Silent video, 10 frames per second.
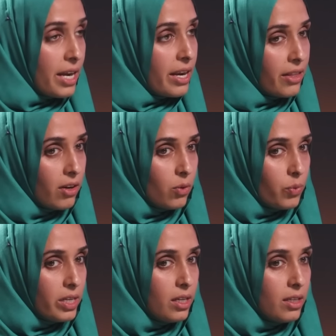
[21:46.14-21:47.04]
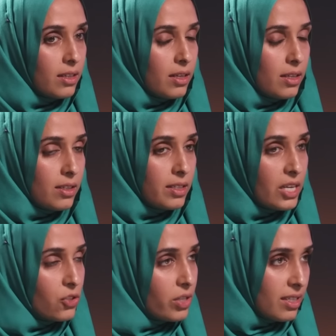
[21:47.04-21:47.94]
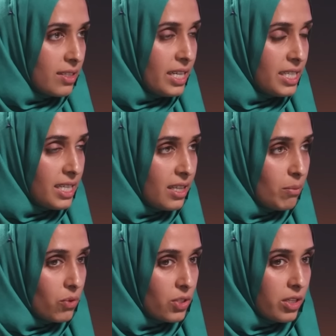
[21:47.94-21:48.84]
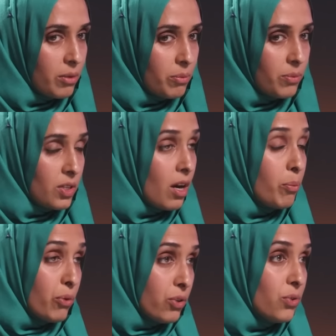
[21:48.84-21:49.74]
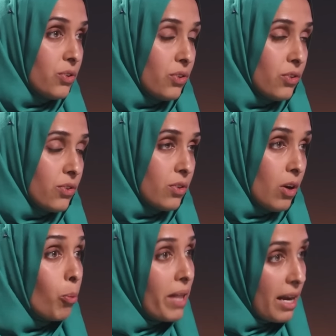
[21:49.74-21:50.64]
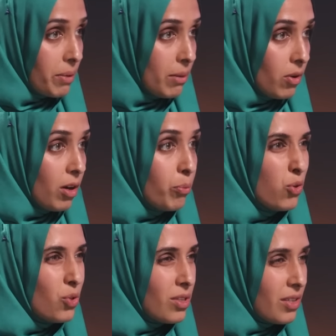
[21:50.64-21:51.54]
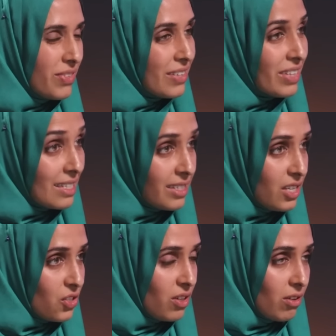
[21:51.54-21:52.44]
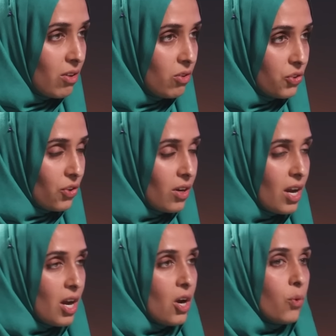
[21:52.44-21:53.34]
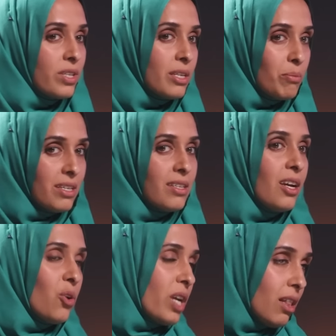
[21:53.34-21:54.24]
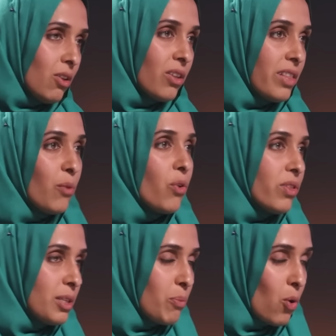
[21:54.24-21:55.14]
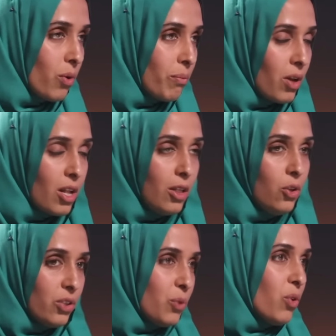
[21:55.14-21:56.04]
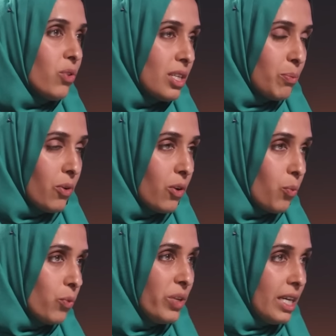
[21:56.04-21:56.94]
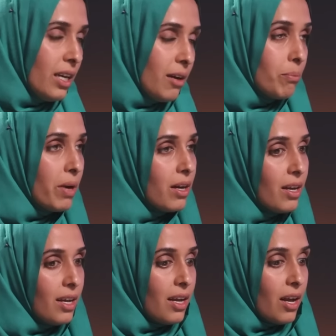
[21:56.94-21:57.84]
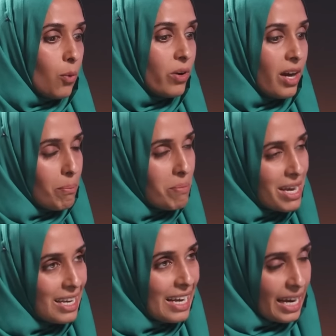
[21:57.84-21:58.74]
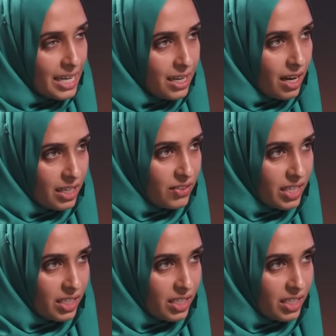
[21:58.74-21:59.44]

And neither are we centering this idea that Muslims are producers or black people are producers of civilization and culture. Mm. We're simply saying, okay, look, they wrote this poem. Look, they wrote this book. We're reading it. But we're not making any kind of